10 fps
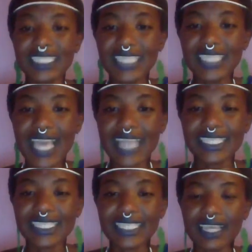I did say
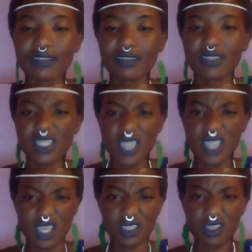Iceland. Did I
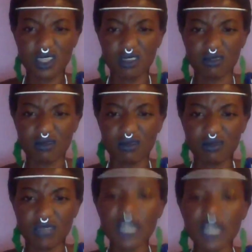say Iceland?
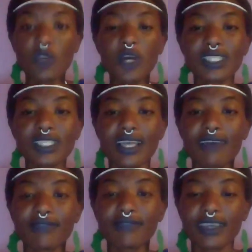In your past
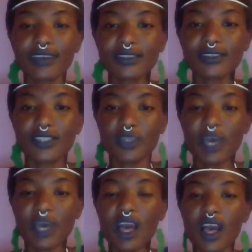life, yes.
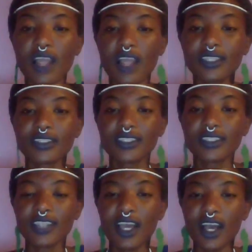Japan.
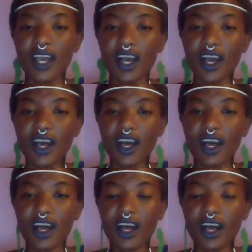
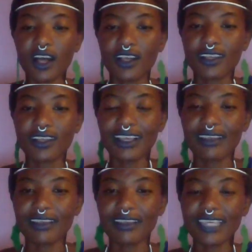Ah,
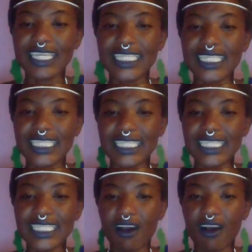
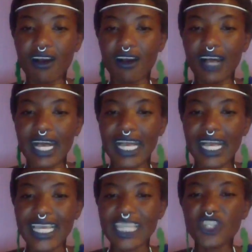India,
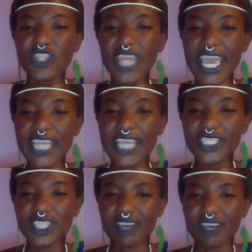
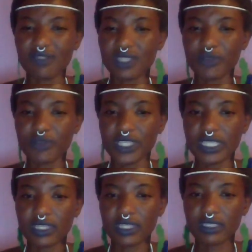Indonesia for some
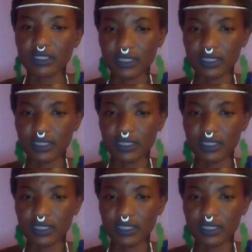reason.